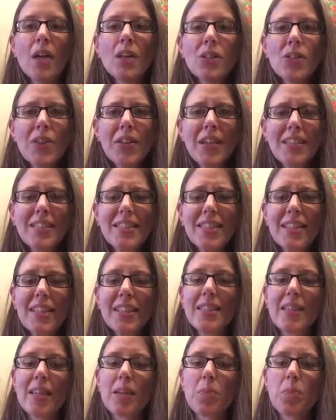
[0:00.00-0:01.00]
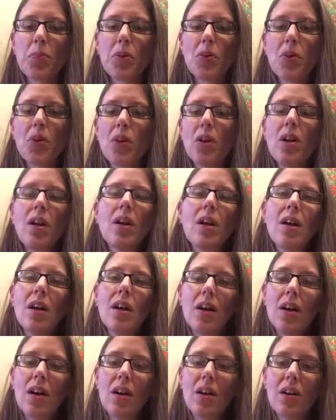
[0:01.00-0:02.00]
So that's an example
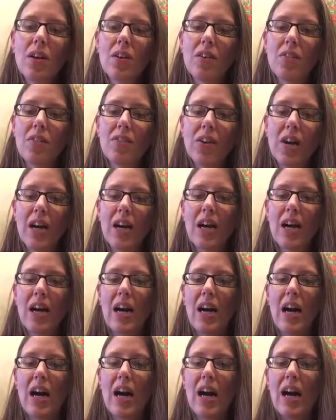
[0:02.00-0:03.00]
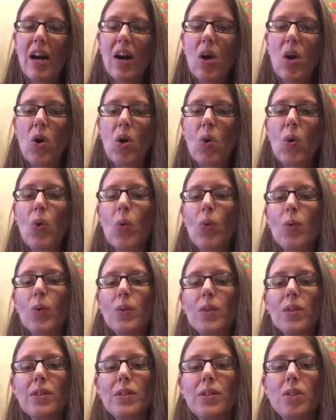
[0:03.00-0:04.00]
of
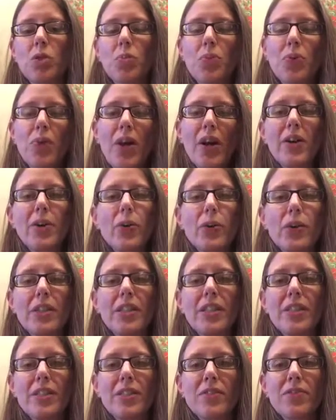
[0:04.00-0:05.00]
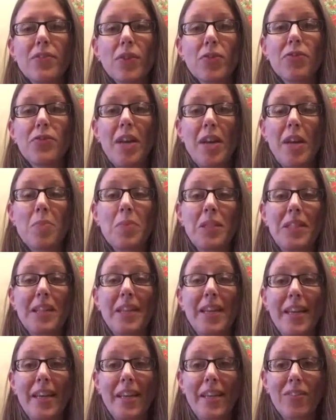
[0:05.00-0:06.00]
how your priorities for
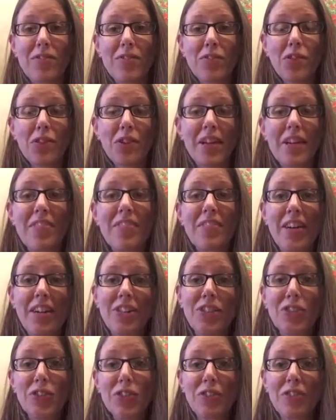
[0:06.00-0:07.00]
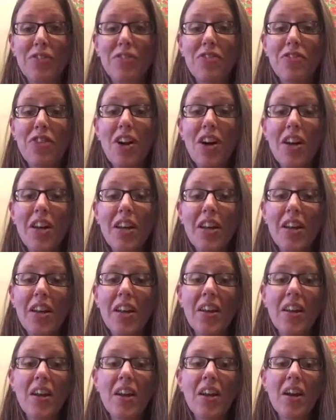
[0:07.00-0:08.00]
family and for adventure and
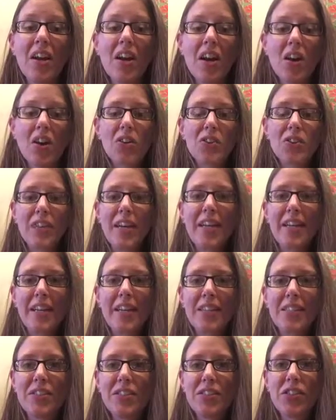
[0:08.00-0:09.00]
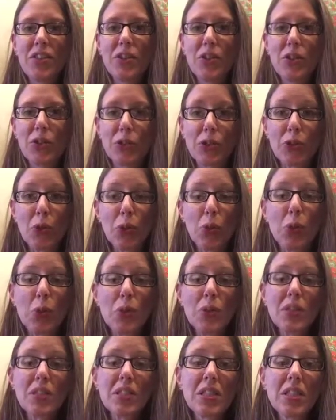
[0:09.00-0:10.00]
fun are tied into your
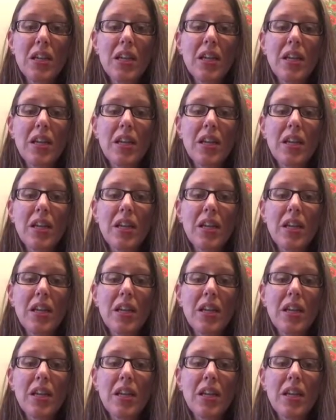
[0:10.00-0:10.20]
goals.